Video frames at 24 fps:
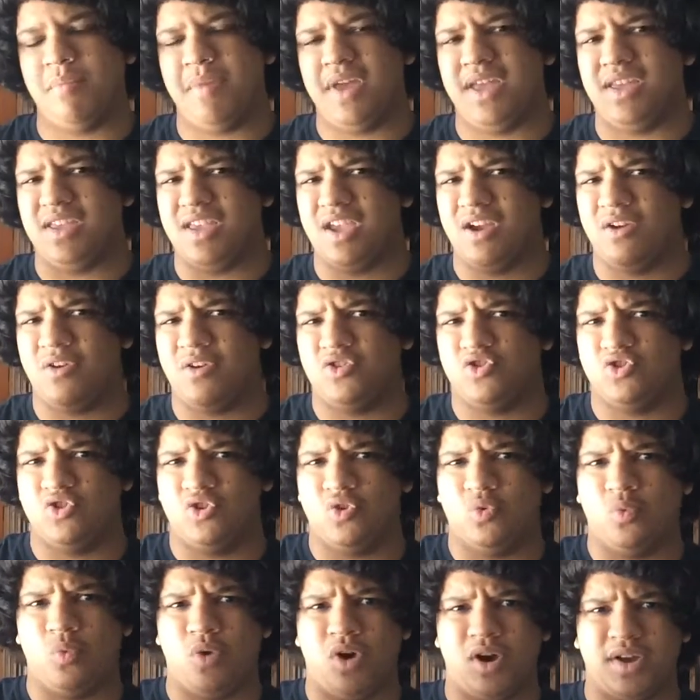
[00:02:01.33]
main
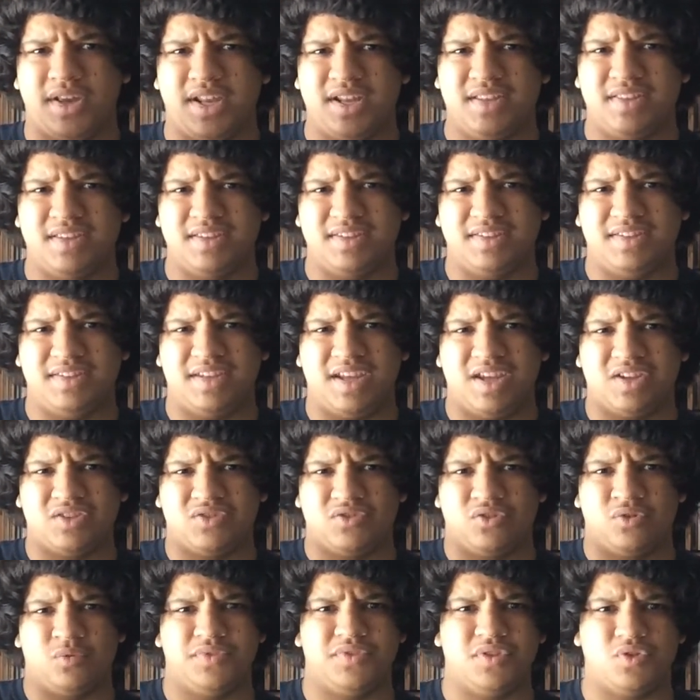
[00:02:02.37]
character walking in this
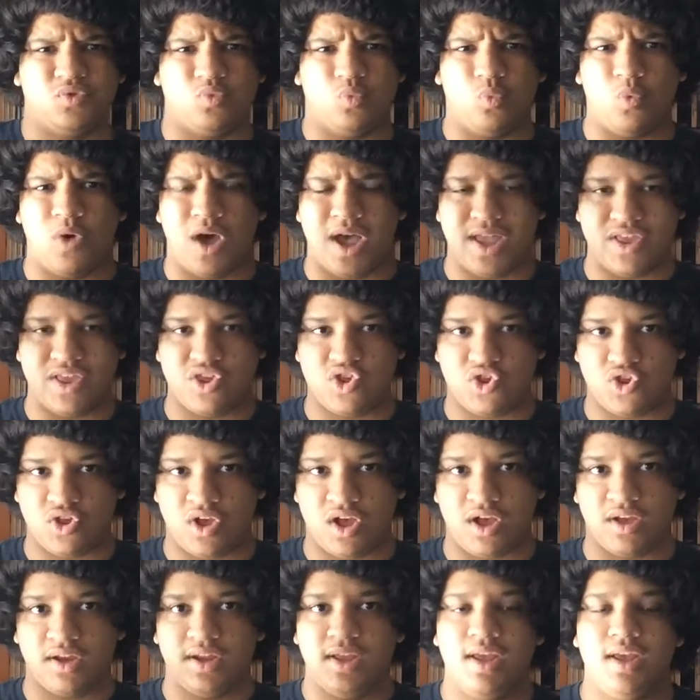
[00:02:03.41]
desert with this wide
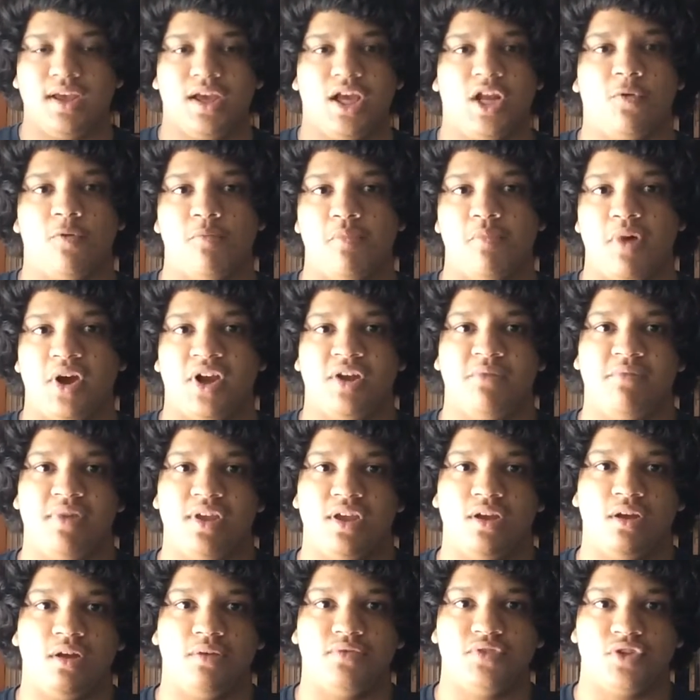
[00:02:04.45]
shot. Kind of reminded
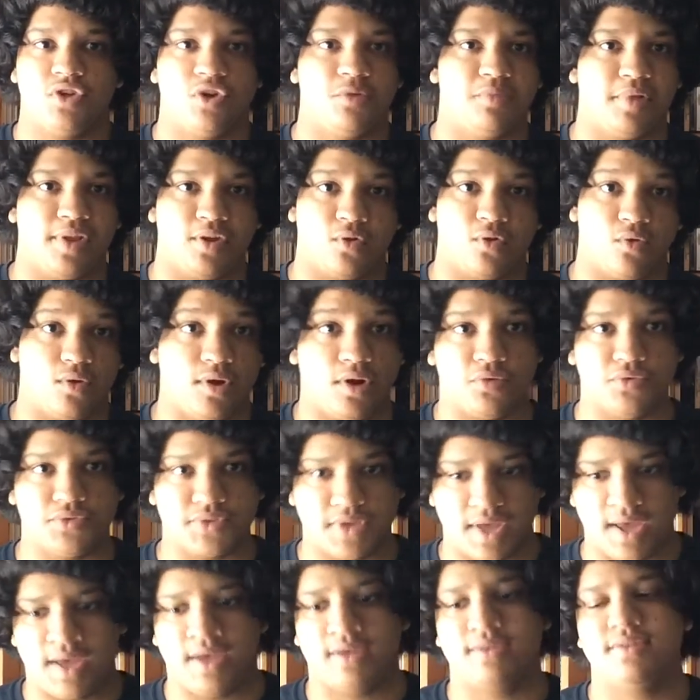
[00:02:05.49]
me of Xenoblade Chronicles
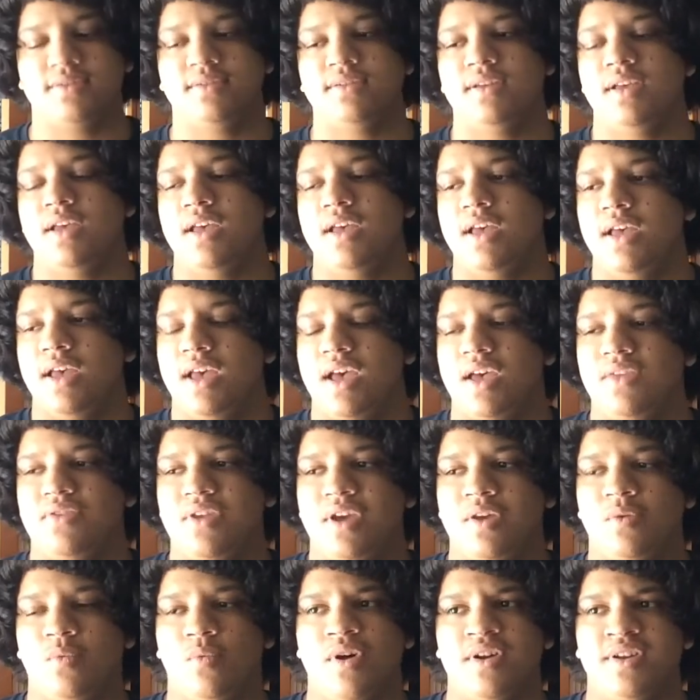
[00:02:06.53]
X. And
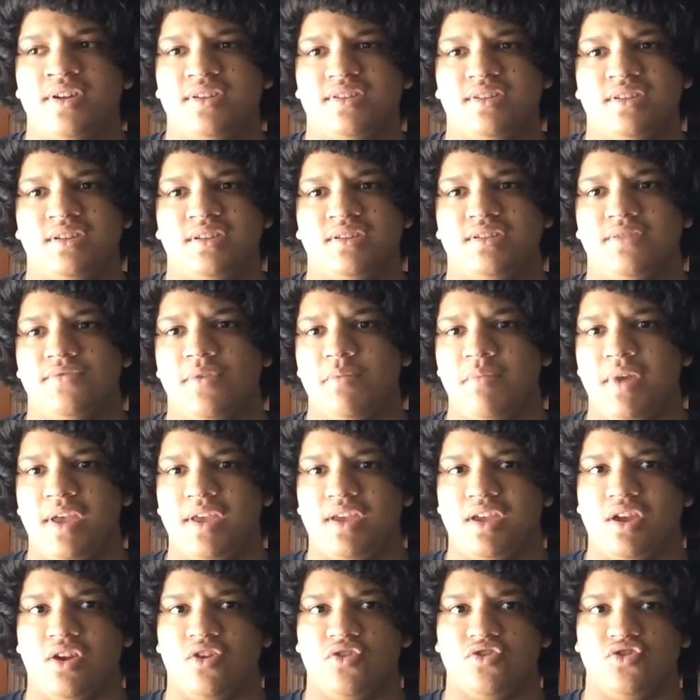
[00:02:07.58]
then one instance of the main
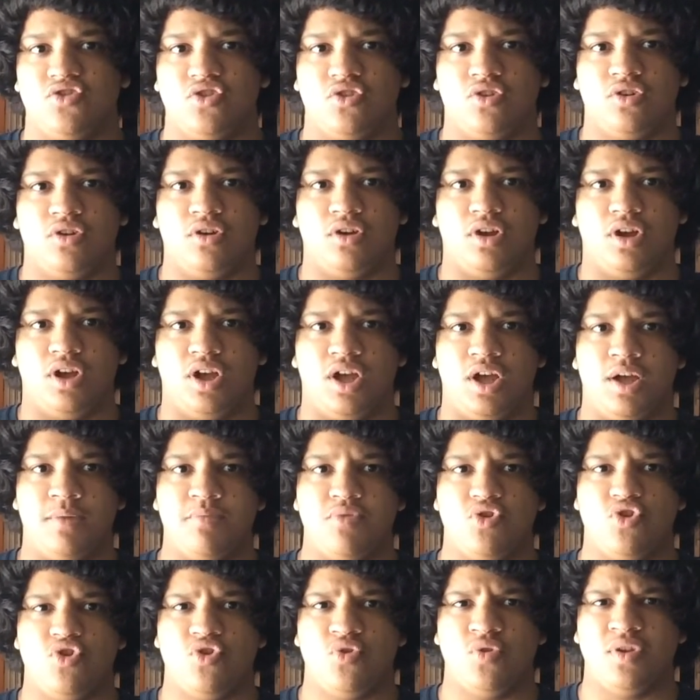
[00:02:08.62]
character
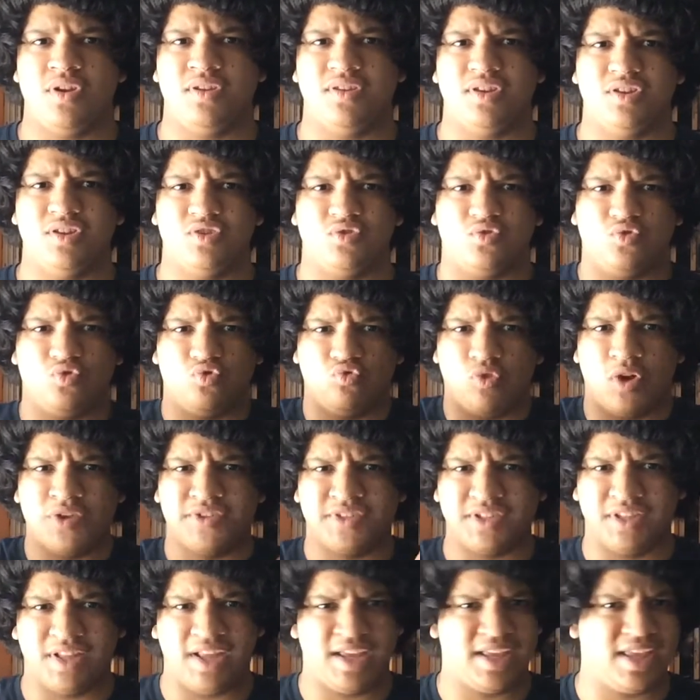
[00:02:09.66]
shooting this
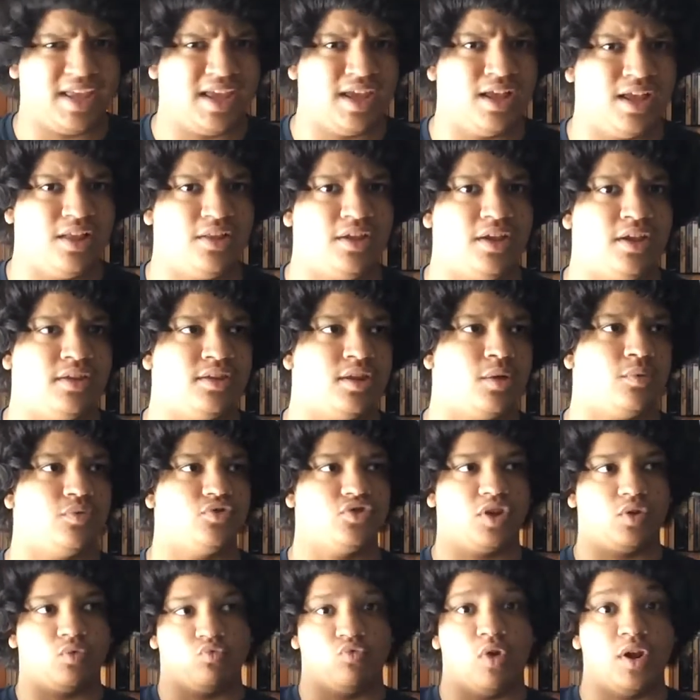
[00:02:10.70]
grunt-like alien that was
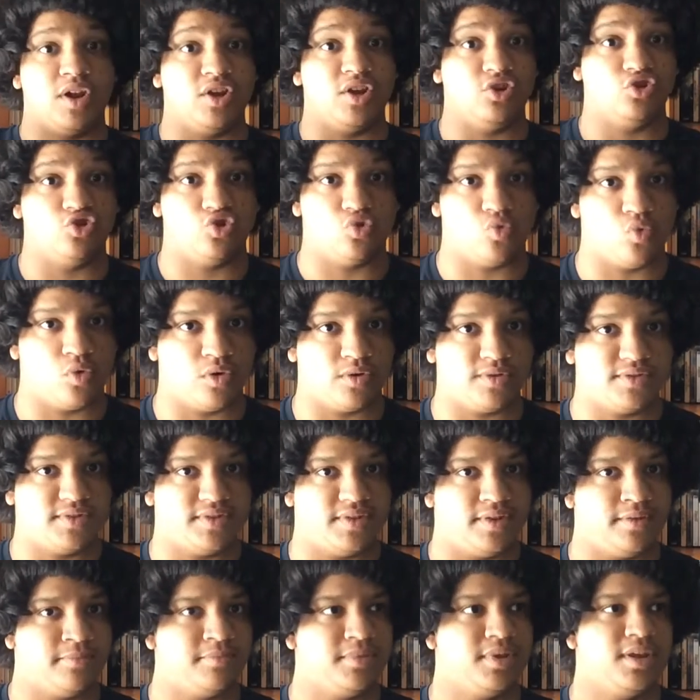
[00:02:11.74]
like running towards
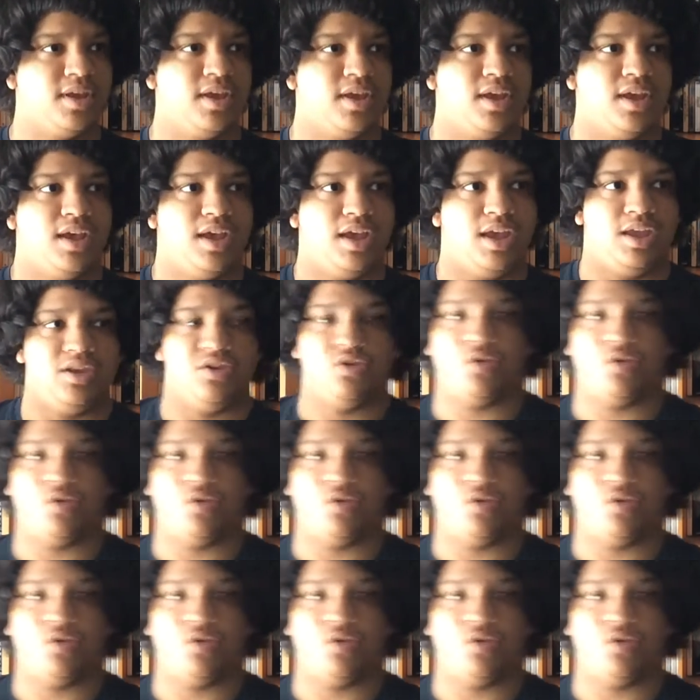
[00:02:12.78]
them, and, you